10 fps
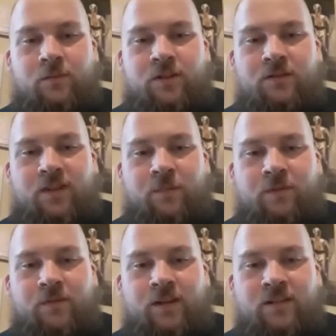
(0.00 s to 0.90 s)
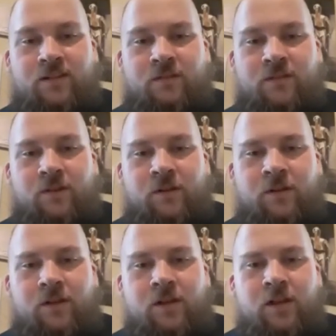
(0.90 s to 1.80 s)
you do deck profiles in the
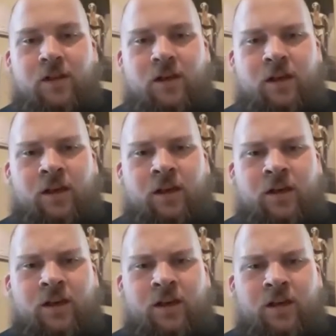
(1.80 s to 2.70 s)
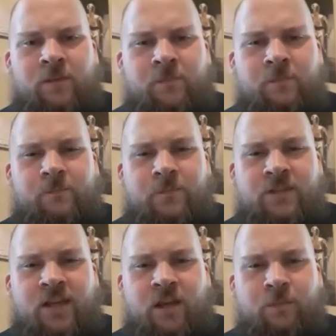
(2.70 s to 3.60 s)
future?
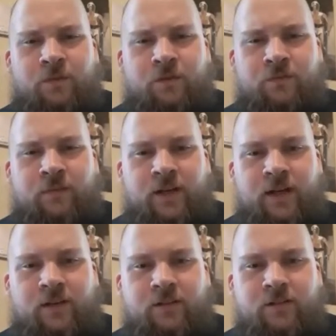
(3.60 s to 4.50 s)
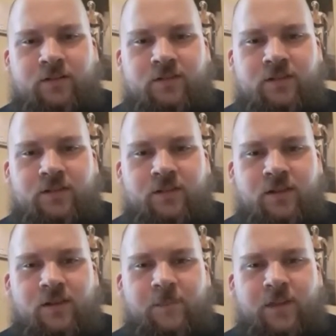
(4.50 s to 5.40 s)
Deck profiles.
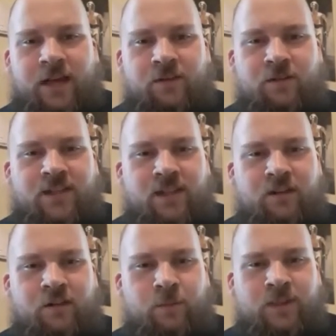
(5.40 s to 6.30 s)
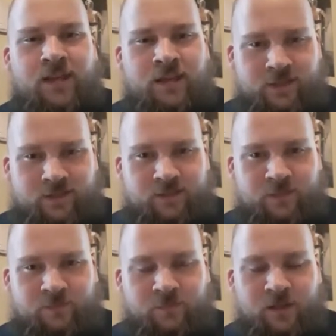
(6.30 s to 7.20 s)
I don't exactly know what that
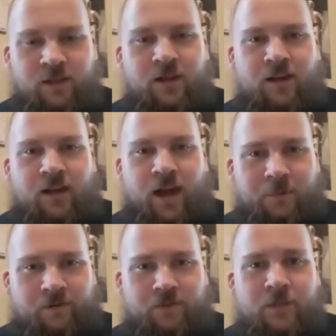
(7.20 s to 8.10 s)
is. However,